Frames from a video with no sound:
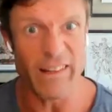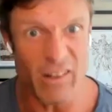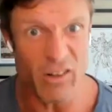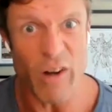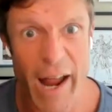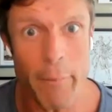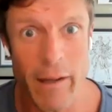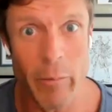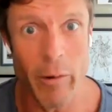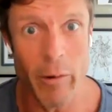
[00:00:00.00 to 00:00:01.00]
feeling
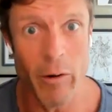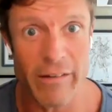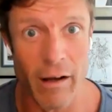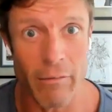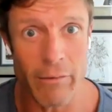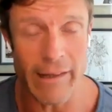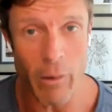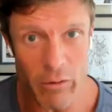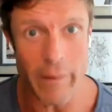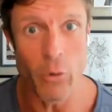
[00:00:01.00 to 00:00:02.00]
crappy about myself.
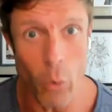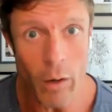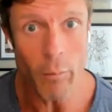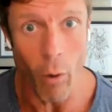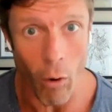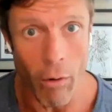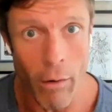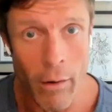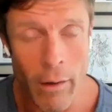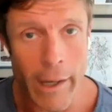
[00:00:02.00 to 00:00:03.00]
Like that was my normal.